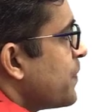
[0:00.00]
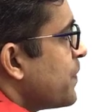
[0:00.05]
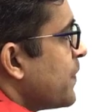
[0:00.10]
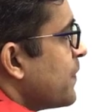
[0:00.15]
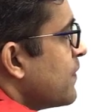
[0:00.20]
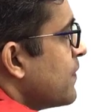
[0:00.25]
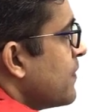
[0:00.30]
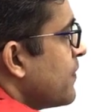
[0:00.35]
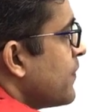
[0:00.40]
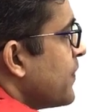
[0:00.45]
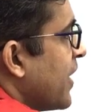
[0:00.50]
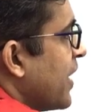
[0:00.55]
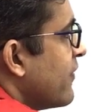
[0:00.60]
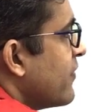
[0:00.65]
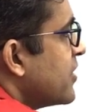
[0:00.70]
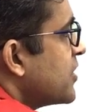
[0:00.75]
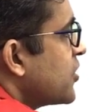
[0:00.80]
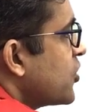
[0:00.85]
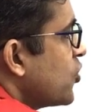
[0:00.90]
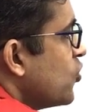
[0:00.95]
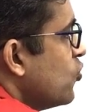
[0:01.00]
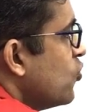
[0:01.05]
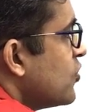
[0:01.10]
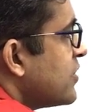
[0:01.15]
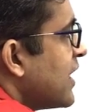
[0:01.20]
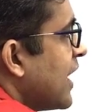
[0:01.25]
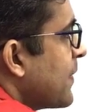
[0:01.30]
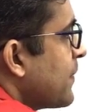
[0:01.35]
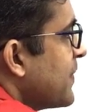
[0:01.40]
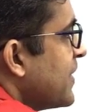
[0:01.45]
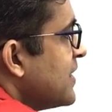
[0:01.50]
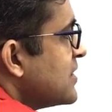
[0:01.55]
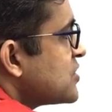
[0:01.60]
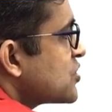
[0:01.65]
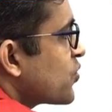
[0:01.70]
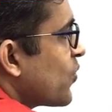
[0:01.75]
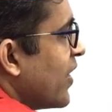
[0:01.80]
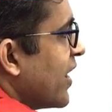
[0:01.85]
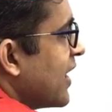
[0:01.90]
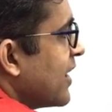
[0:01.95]
to power 2 that means
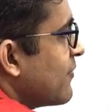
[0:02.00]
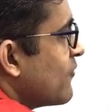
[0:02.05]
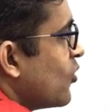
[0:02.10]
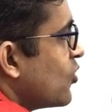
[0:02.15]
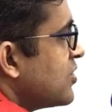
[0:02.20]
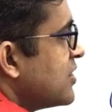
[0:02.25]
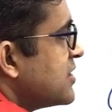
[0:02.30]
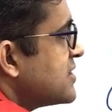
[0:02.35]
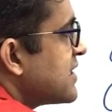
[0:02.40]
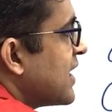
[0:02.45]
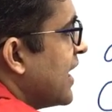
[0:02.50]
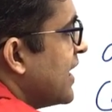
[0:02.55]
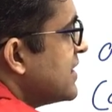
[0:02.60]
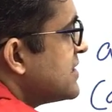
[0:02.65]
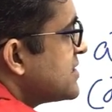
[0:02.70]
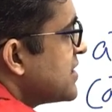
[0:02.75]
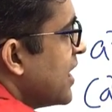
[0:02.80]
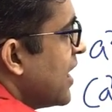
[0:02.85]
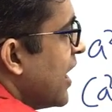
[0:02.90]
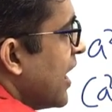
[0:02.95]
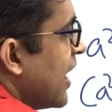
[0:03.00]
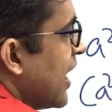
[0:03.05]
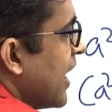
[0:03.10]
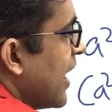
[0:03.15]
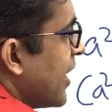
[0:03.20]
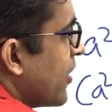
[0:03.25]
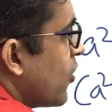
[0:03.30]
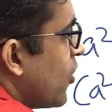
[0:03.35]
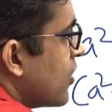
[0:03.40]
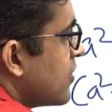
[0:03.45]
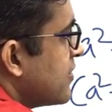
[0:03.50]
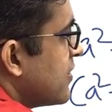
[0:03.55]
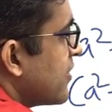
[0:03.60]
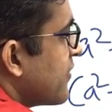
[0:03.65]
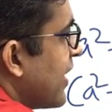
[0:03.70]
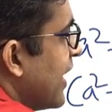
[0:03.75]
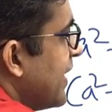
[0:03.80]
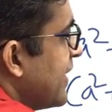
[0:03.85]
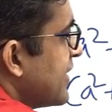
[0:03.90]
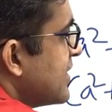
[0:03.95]
squaring both the sides and on the
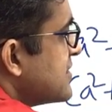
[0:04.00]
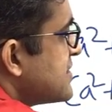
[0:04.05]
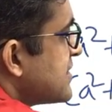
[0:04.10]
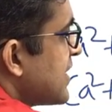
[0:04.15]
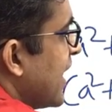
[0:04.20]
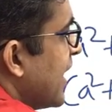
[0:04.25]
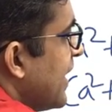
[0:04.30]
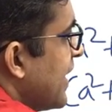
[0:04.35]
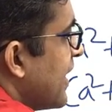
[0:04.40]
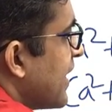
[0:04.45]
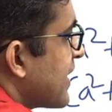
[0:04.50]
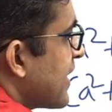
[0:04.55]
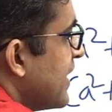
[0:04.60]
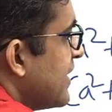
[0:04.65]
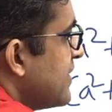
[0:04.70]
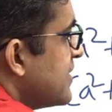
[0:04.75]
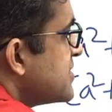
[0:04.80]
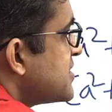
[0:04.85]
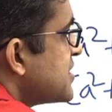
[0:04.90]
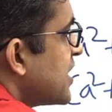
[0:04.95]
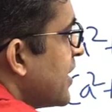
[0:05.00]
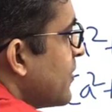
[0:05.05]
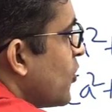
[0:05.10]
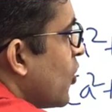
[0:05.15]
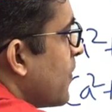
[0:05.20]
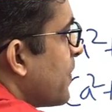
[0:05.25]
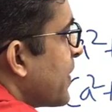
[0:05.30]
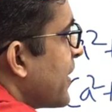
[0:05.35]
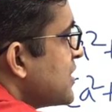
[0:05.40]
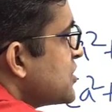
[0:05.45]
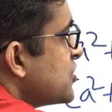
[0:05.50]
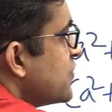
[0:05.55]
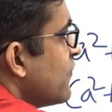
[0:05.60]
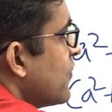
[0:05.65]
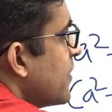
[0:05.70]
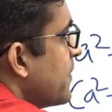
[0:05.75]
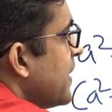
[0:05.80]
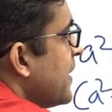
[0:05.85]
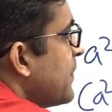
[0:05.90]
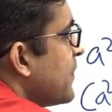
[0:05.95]
right hand side again the same operation
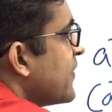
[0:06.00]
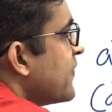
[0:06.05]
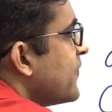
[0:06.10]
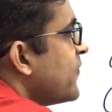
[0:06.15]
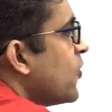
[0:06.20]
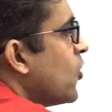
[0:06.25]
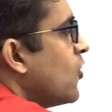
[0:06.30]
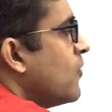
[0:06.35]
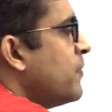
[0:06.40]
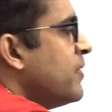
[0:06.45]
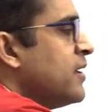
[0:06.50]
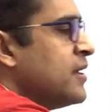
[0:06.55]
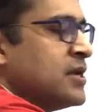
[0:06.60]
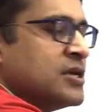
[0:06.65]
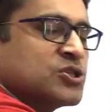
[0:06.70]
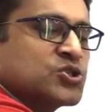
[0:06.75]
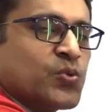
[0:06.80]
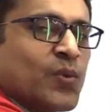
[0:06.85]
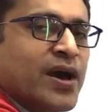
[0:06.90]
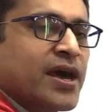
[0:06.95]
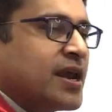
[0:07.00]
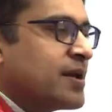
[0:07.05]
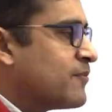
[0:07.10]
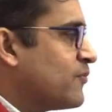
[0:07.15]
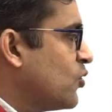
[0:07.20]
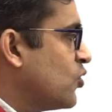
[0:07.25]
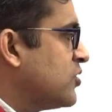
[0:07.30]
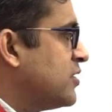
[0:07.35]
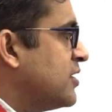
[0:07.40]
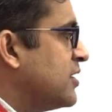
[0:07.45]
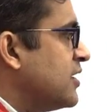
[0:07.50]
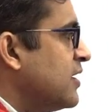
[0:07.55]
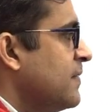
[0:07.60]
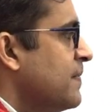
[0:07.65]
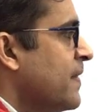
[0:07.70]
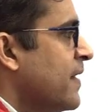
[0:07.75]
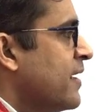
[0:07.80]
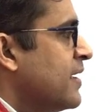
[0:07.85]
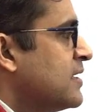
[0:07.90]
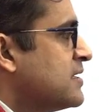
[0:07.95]
will be performed squaring both
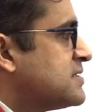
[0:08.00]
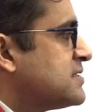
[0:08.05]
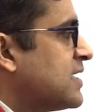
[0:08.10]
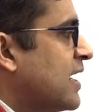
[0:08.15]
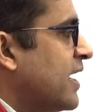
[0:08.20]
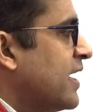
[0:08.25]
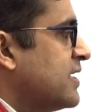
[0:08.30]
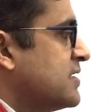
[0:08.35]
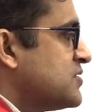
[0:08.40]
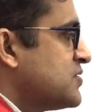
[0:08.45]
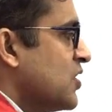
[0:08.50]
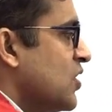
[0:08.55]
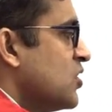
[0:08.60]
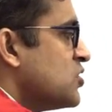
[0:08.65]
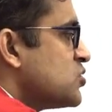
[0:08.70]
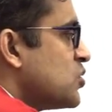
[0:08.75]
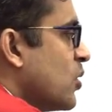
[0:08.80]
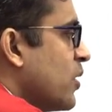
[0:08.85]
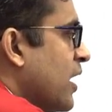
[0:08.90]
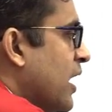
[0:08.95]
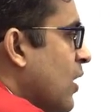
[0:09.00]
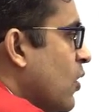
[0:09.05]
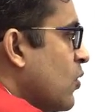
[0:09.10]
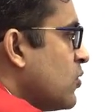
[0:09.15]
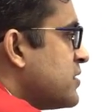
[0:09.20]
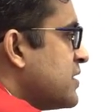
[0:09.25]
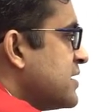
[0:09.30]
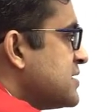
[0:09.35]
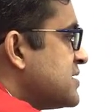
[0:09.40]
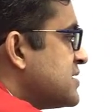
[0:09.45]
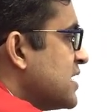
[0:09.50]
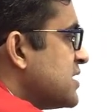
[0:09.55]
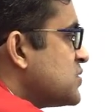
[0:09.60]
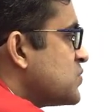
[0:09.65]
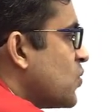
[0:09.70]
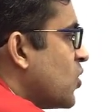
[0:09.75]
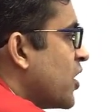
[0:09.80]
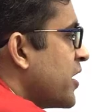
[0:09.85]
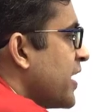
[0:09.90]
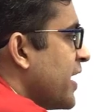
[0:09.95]
the sides. So now this is
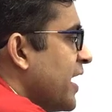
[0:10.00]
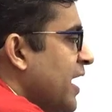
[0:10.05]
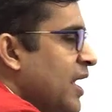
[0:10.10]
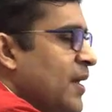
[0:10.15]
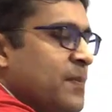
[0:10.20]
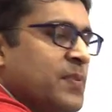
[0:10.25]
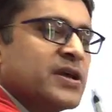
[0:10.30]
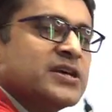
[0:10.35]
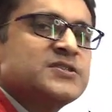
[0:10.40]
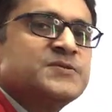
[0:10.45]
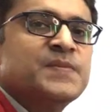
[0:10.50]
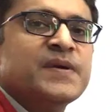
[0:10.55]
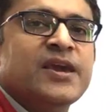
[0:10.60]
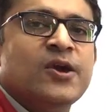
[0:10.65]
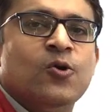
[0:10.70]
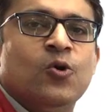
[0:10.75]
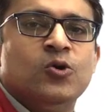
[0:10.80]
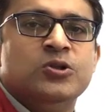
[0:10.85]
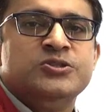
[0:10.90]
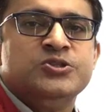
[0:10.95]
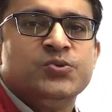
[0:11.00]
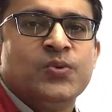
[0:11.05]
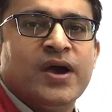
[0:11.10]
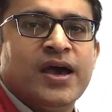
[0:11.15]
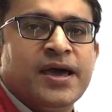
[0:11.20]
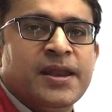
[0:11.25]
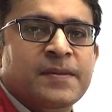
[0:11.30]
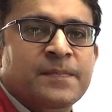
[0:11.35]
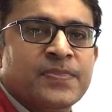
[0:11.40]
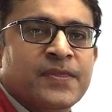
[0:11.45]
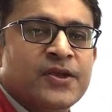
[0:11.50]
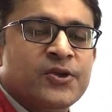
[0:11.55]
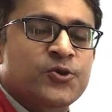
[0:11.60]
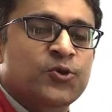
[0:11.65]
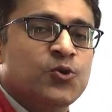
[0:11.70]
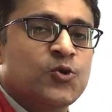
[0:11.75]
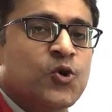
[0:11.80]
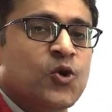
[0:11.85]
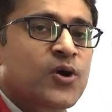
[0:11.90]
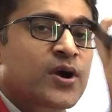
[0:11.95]
what a plus b whole square
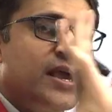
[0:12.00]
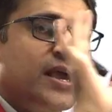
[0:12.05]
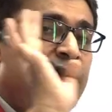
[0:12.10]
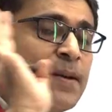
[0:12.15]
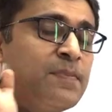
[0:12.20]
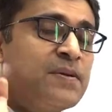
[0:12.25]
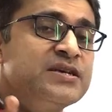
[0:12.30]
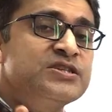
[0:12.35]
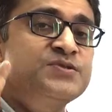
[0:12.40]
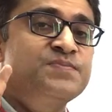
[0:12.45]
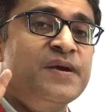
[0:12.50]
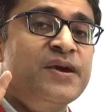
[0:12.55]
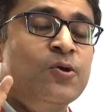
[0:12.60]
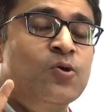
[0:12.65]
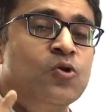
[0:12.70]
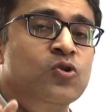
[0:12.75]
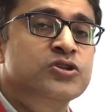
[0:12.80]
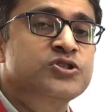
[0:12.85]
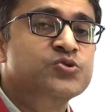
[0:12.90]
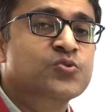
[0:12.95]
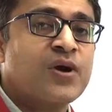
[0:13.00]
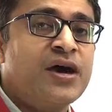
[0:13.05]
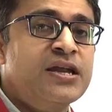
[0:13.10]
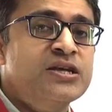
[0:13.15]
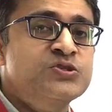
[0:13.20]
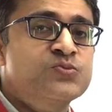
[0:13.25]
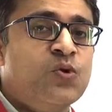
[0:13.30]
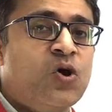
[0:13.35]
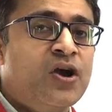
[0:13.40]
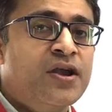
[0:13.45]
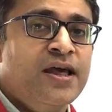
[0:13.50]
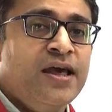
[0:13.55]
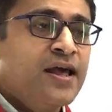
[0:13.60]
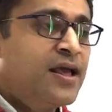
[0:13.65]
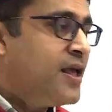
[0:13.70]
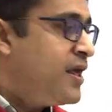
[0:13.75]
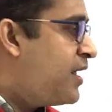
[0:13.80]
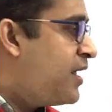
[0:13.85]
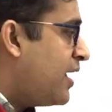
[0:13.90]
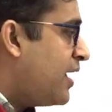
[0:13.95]
you know a plus b whole square is what
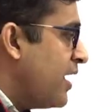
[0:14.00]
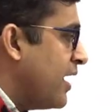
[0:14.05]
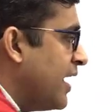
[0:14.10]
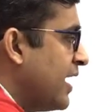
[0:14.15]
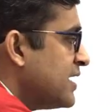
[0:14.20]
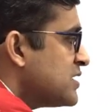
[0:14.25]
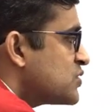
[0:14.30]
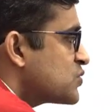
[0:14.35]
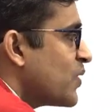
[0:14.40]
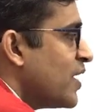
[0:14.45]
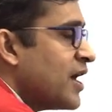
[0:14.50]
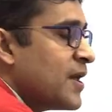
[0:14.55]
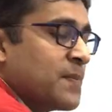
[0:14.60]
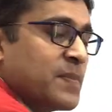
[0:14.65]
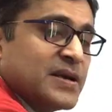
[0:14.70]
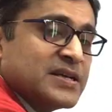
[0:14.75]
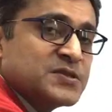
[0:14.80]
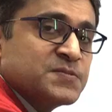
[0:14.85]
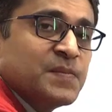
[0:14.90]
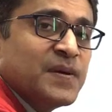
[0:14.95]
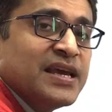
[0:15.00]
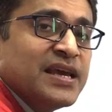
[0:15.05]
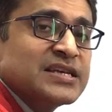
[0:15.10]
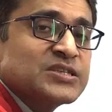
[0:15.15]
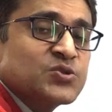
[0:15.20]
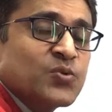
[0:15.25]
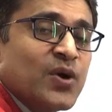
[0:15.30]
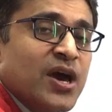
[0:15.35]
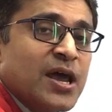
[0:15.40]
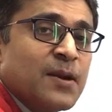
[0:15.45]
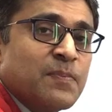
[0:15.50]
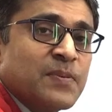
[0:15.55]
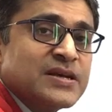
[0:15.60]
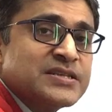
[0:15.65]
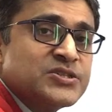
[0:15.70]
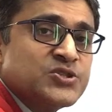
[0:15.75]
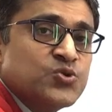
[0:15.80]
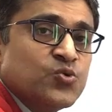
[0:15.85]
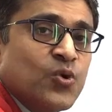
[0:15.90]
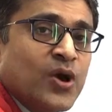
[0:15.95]
a square plus b square
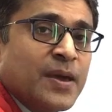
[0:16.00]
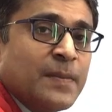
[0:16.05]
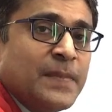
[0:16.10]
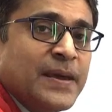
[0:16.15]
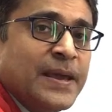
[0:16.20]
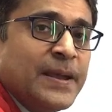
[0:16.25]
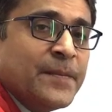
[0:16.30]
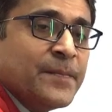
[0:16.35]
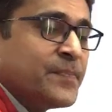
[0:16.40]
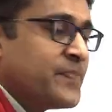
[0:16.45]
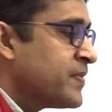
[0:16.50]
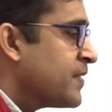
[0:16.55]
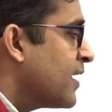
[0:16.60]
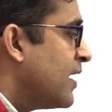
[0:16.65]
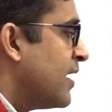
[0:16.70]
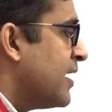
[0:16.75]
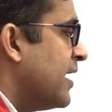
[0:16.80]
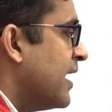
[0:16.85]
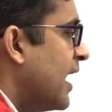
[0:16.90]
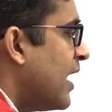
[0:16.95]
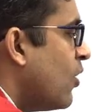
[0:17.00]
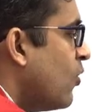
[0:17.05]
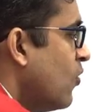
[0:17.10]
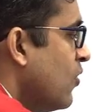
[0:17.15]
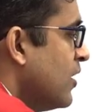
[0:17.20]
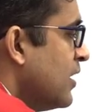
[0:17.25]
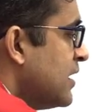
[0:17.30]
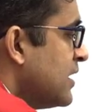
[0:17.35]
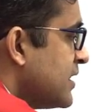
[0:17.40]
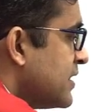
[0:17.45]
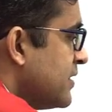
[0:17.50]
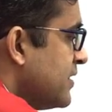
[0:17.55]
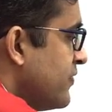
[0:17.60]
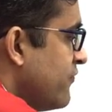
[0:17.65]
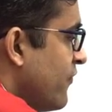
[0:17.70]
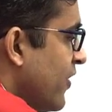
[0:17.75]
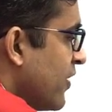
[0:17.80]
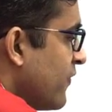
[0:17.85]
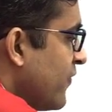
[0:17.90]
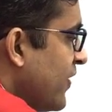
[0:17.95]
plus 2ab. Now
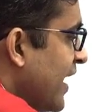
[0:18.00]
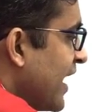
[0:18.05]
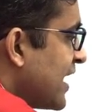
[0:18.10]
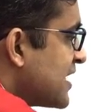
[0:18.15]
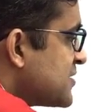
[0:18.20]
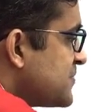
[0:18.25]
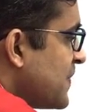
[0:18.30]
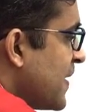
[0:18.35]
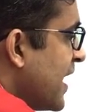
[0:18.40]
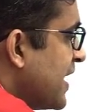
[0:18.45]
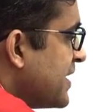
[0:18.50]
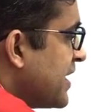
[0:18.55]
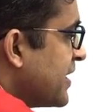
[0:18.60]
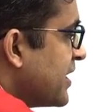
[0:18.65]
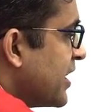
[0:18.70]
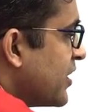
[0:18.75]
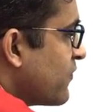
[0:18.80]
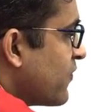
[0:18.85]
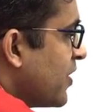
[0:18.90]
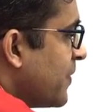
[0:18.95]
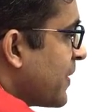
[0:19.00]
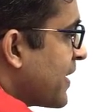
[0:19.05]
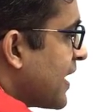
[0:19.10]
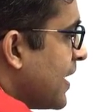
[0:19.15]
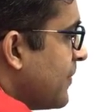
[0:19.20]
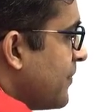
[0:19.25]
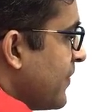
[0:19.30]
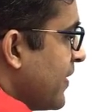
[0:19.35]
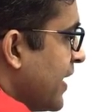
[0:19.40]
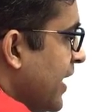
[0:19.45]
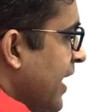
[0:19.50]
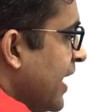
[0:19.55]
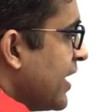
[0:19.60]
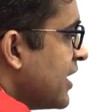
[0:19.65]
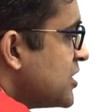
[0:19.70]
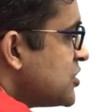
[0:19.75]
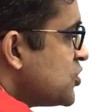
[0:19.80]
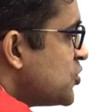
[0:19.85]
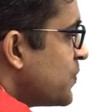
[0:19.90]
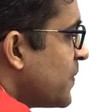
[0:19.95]
when we expand it it will become a
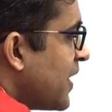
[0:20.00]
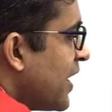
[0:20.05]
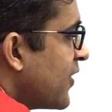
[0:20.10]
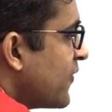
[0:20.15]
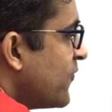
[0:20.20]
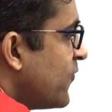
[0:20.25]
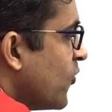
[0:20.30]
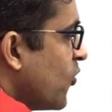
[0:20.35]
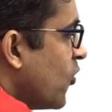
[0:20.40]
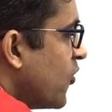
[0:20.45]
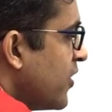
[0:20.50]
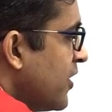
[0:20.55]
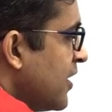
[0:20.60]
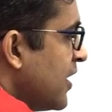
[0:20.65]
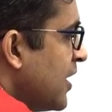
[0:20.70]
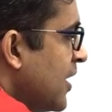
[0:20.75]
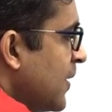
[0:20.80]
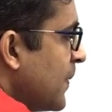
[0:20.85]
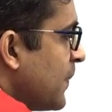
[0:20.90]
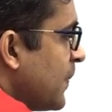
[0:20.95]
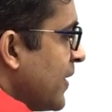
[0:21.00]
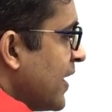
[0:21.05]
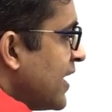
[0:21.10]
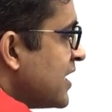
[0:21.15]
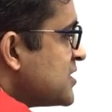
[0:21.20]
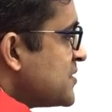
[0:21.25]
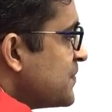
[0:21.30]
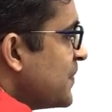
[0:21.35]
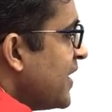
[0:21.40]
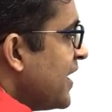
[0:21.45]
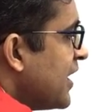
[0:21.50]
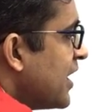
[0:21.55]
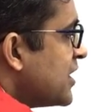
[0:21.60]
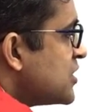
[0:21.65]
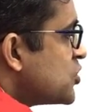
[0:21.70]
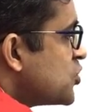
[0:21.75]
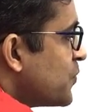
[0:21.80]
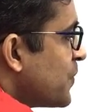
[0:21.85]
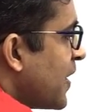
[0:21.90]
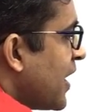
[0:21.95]
raised to power 4 plus b
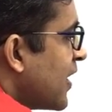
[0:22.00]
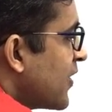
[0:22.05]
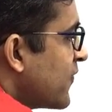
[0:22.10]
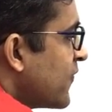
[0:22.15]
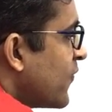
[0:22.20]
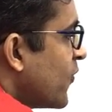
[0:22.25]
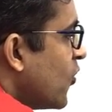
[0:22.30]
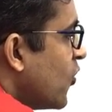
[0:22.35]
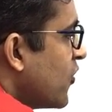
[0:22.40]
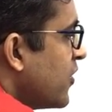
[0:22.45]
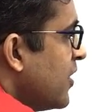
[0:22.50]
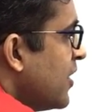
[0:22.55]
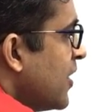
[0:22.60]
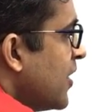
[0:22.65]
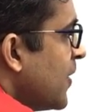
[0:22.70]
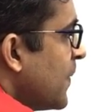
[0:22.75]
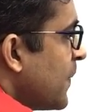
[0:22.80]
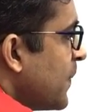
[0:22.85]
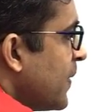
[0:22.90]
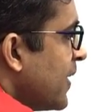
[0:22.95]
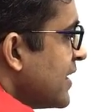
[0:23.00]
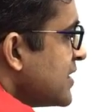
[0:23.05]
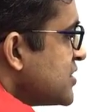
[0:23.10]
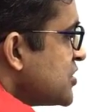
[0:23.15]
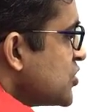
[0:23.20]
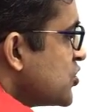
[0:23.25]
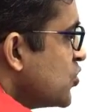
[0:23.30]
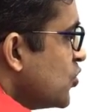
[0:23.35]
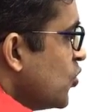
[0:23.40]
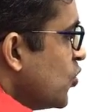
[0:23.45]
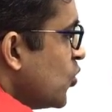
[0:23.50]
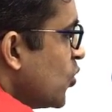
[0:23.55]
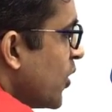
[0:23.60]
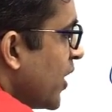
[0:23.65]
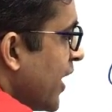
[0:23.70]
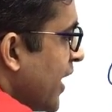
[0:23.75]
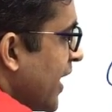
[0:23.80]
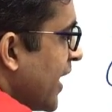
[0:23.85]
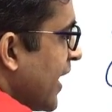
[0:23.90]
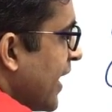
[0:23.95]
raised to power 4 plus
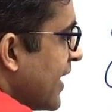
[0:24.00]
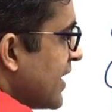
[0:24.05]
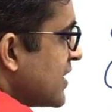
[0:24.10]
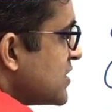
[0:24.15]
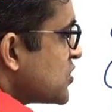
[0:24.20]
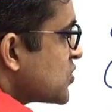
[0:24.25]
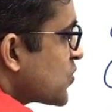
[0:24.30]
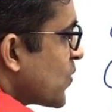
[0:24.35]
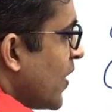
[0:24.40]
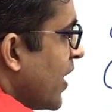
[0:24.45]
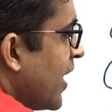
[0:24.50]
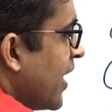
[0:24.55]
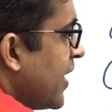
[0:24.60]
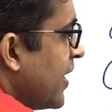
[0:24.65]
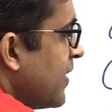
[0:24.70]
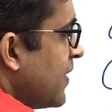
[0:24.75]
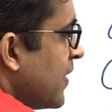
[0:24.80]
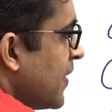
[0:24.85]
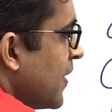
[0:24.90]
2a square